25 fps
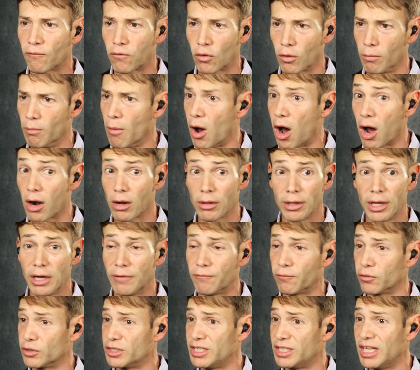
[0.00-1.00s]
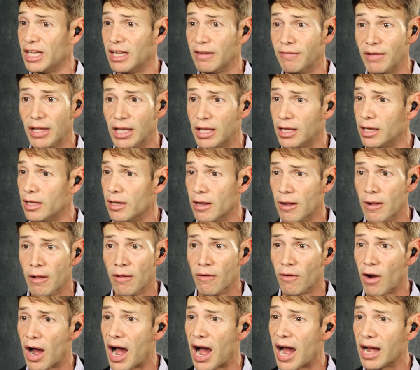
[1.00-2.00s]
for modeling, for TV,
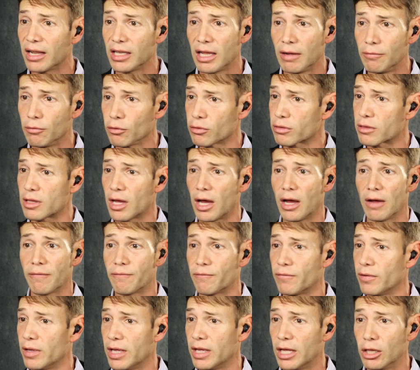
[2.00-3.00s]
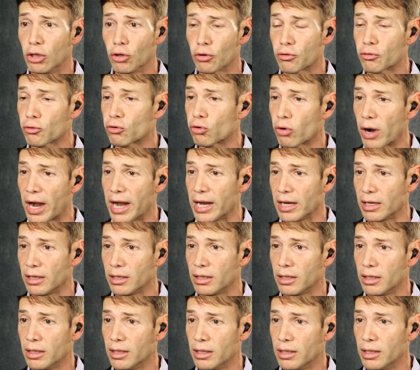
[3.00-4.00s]
high-level stuff. It looks great.
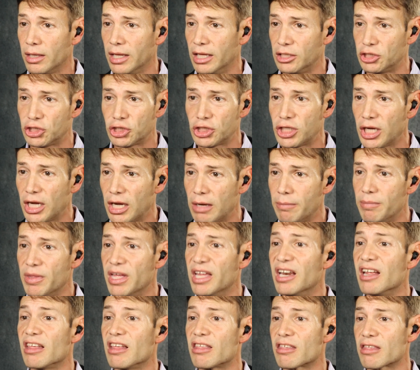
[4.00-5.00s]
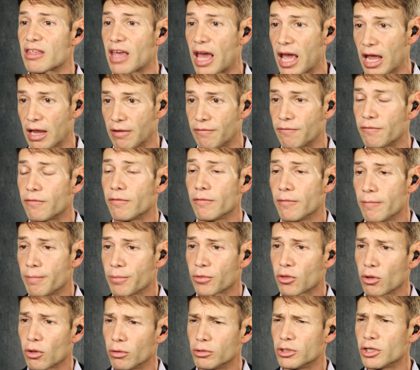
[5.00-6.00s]
It's cheap and it's safe.
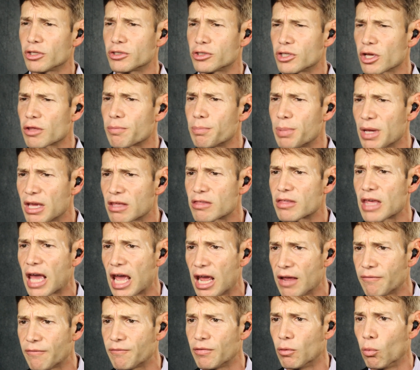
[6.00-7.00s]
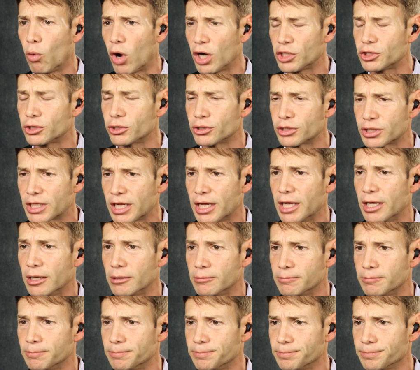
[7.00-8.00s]
So just be safe and watch your
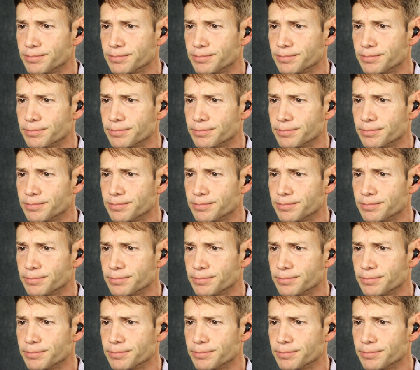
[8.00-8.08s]
skin.